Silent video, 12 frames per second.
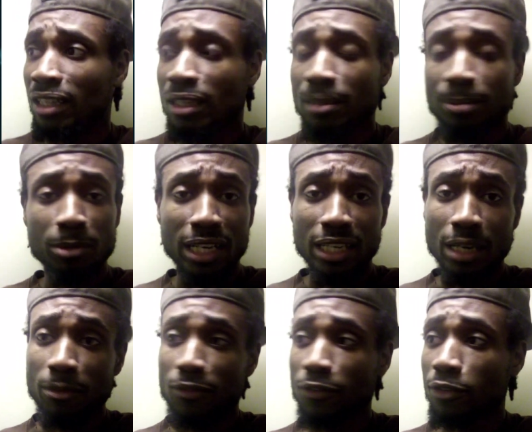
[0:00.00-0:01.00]
the people that came
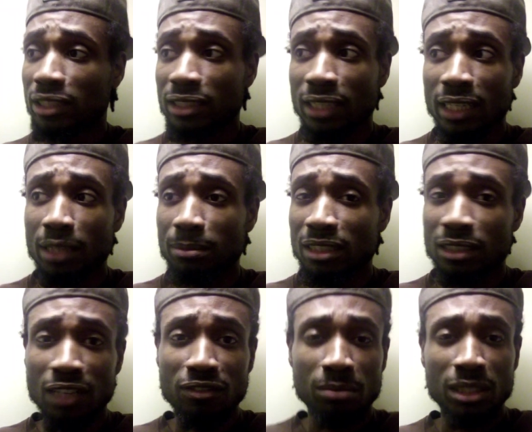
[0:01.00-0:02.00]
before us set up this
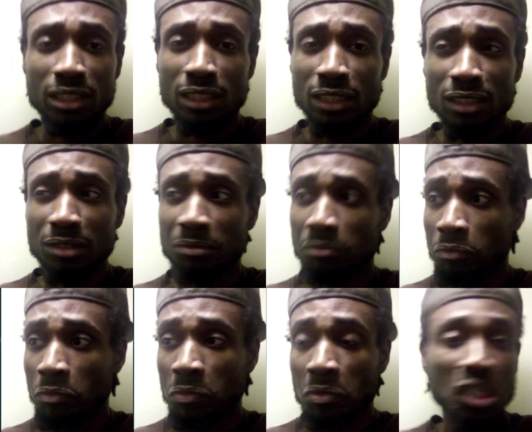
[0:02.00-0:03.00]
government to
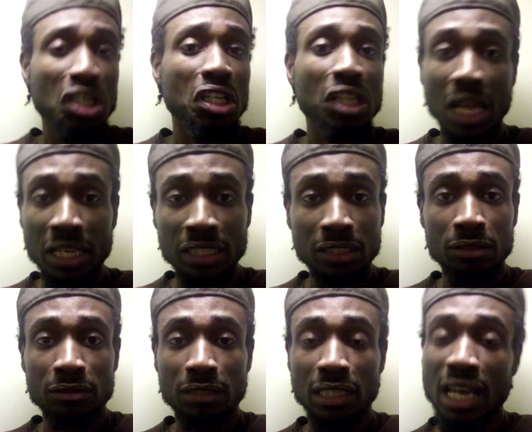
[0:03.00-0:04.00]
look like
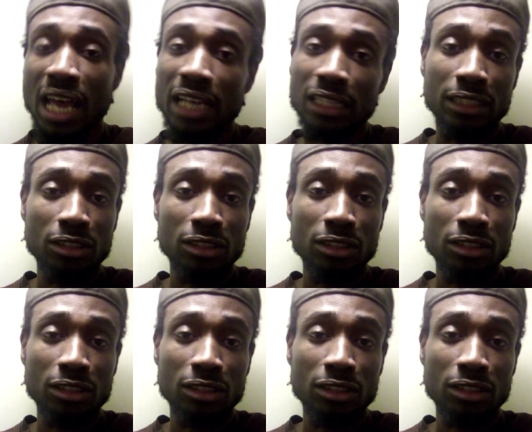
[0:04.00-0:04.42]
and act like.